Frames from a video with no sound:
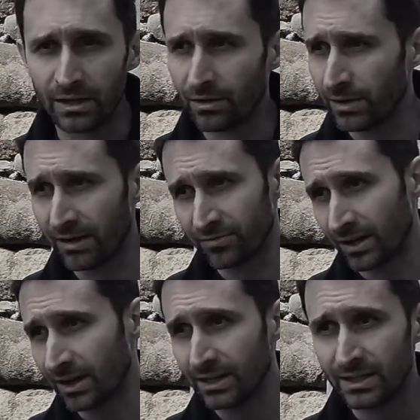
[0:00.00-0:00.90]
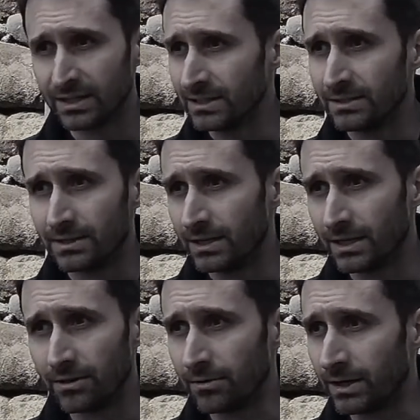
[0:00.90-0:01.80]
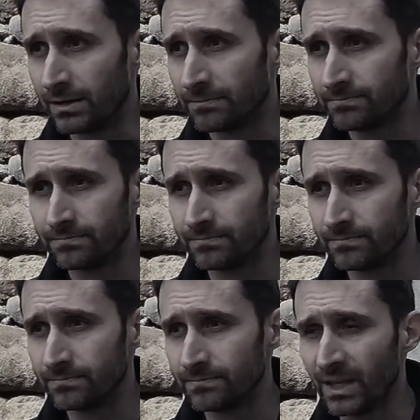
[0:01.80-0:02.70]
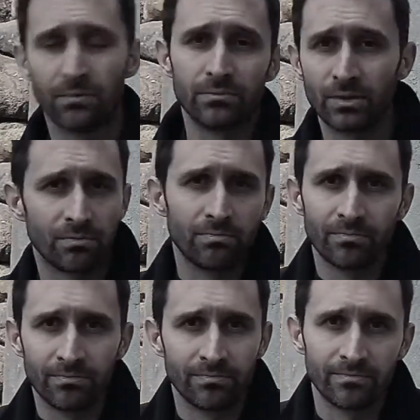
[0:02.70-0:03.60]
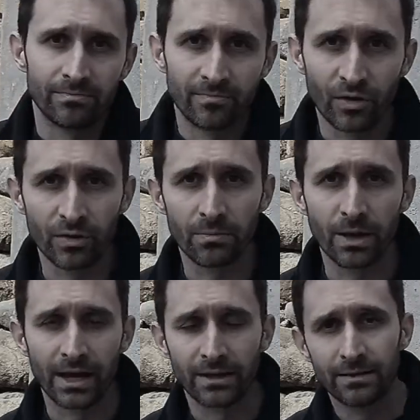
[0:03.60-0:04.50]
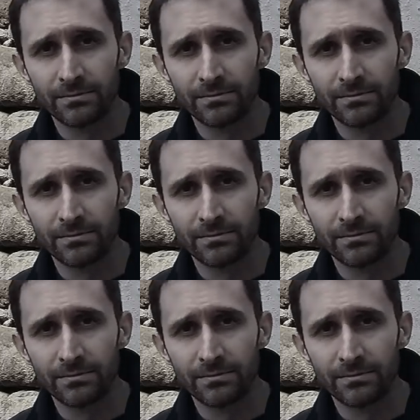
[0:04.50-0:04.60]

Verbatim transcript: You don't have to, you know, uh, you know, just fill in the blank